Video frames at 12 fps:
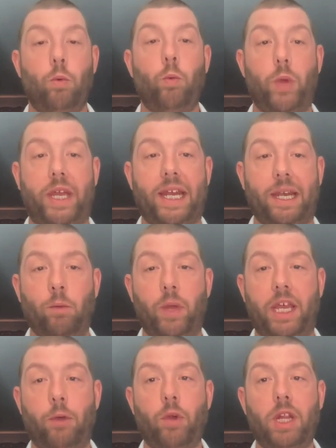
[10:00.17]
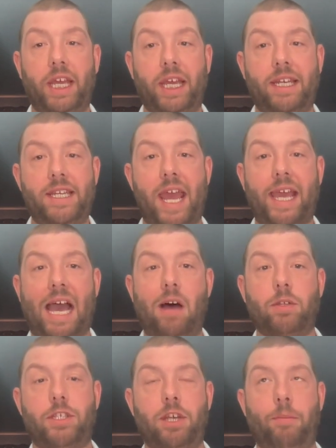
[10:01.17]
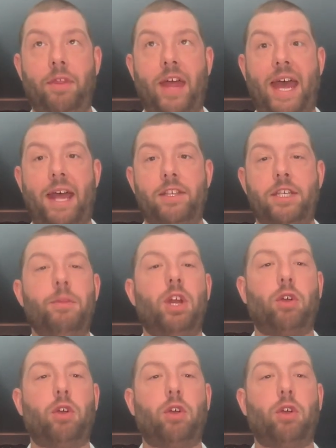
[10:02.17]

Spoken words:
We can really take out some of the